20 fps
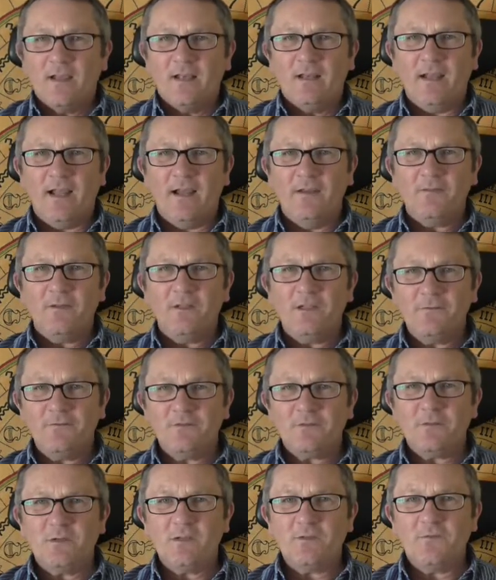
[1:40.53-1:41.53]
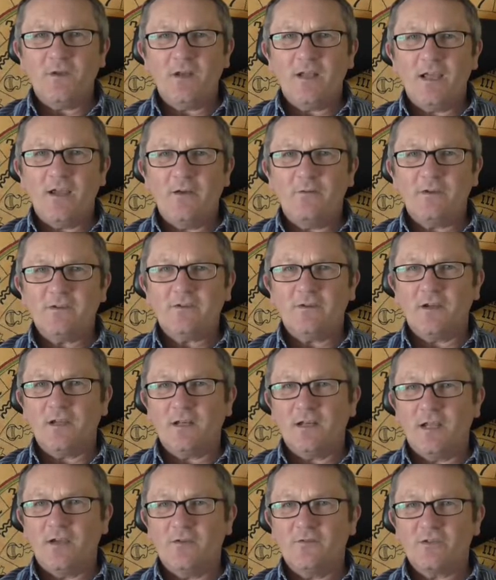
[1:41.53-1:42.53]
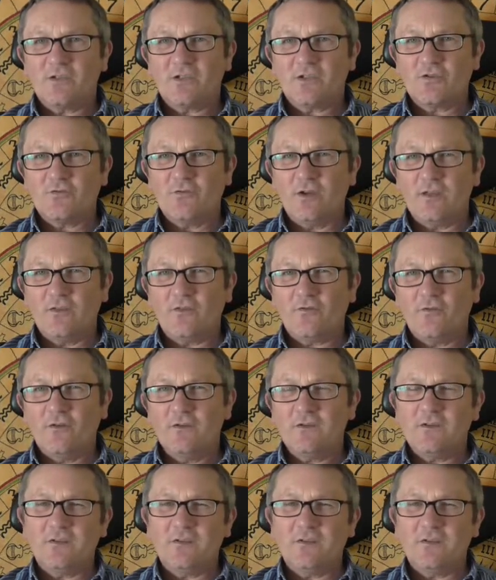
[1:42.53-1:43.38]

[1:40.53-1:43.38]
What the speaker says: Now, the difference with this video is I'm going to go straight through,